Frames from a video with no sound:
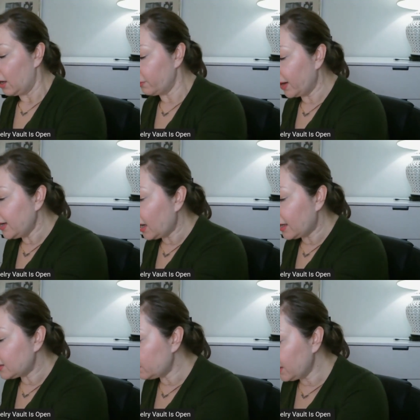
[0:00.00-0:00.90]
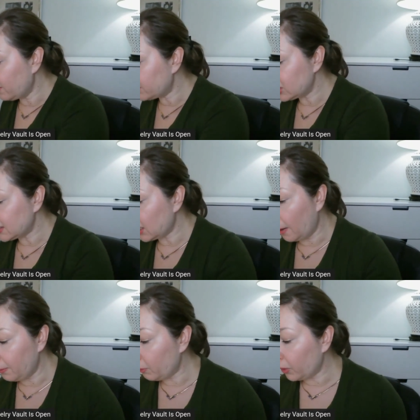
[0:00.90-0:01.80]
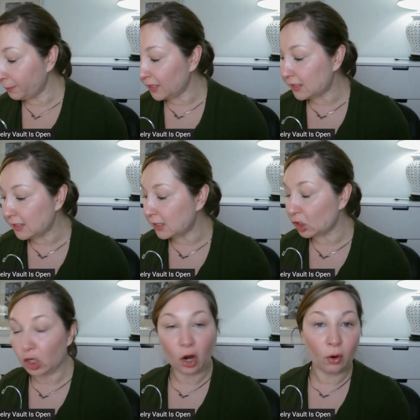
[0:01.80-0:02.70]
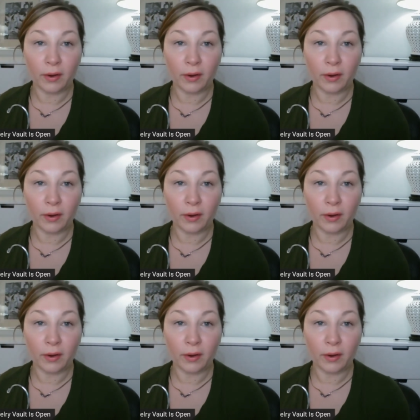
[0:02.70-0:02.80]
All right, I think we have just a couple more pieces to go.